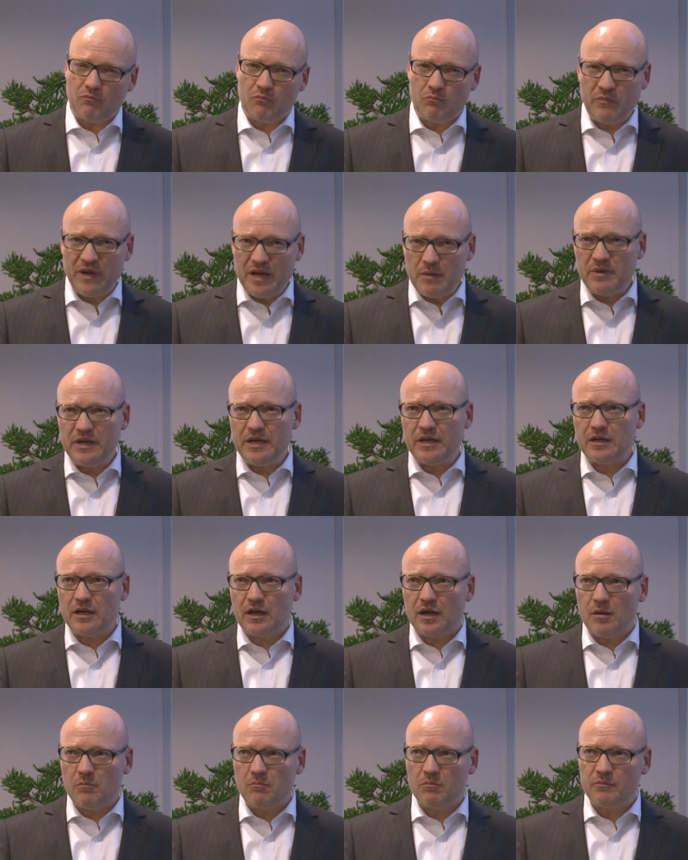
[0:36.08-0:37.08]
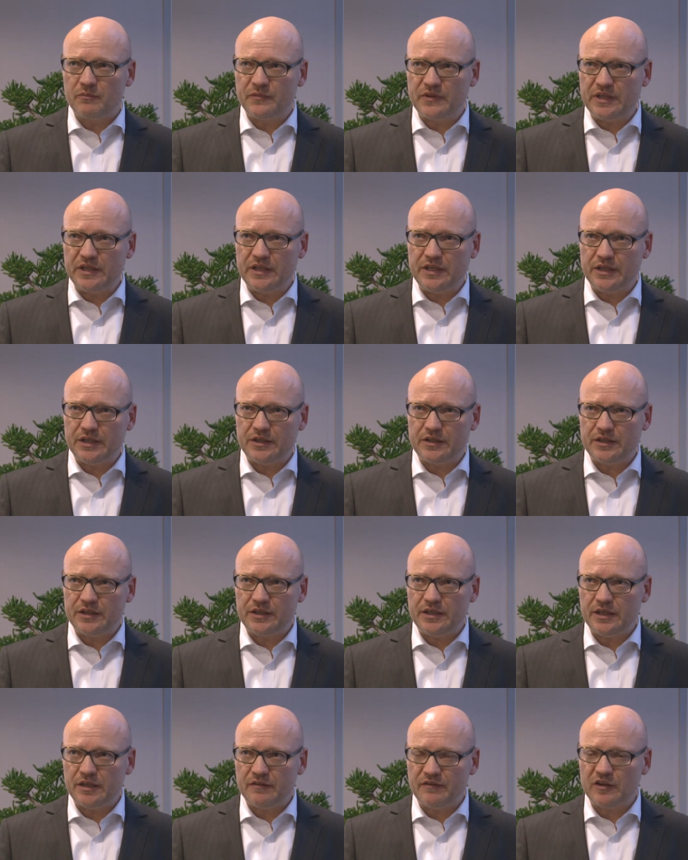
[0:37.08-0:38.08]
Maybe
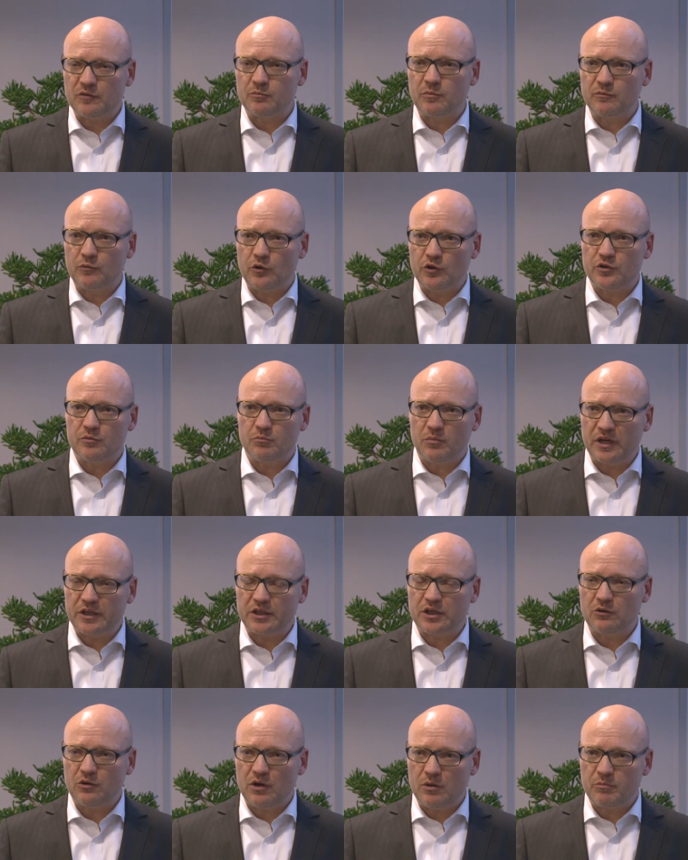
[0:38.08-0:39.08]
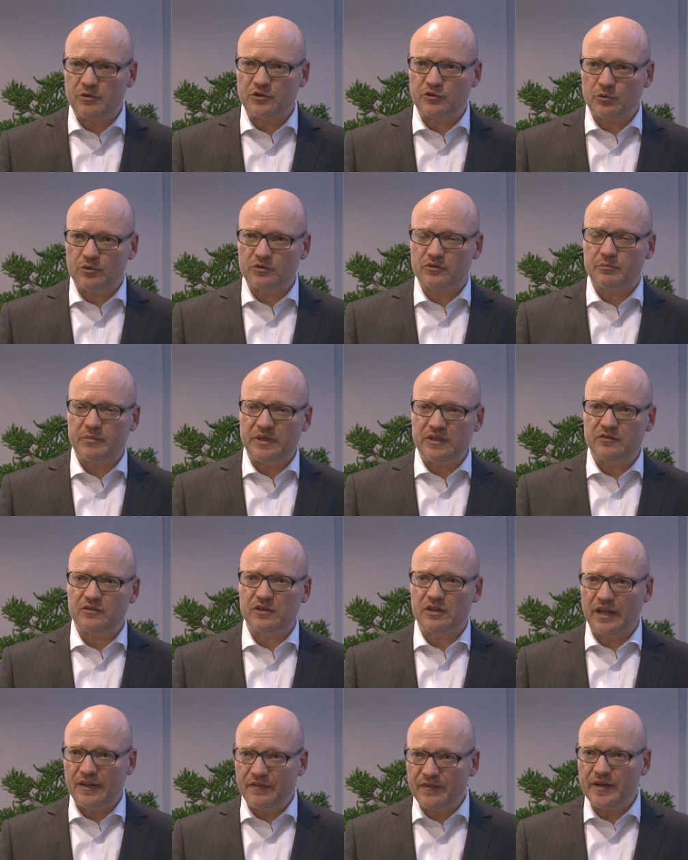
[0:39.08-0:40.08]
the investment volume might go up, which also means
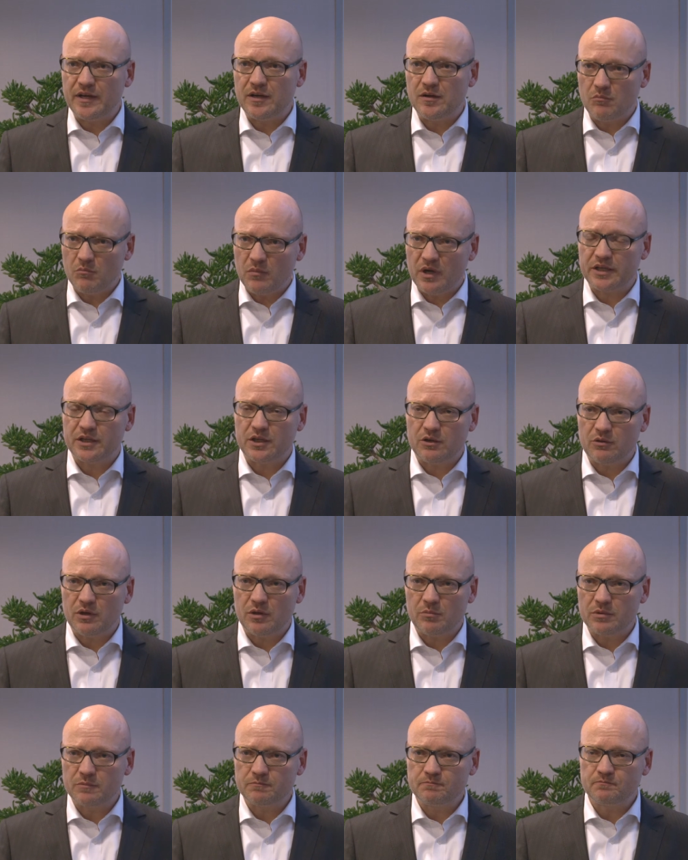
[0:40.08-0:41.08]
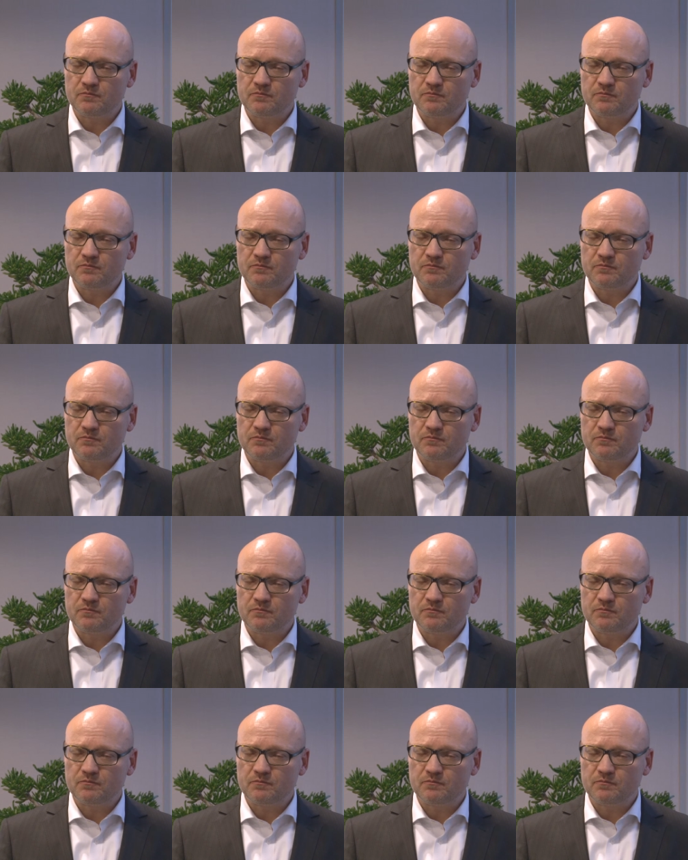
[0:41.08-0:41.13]
the lending might go up.